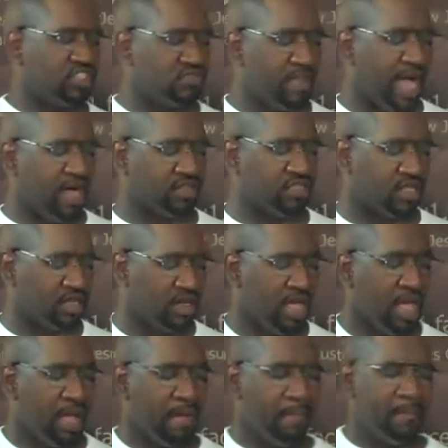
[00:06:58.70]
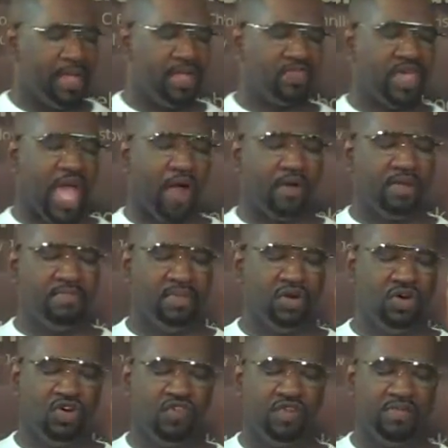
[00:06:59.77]
this mountain, be thou
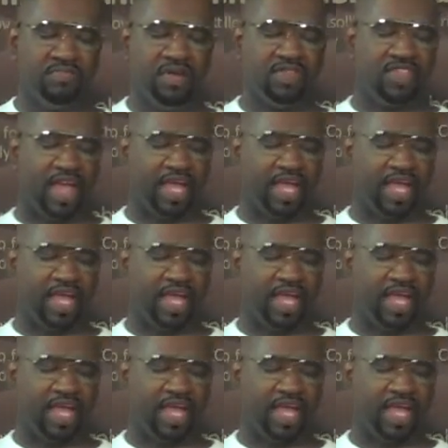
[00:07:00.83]
removed, and be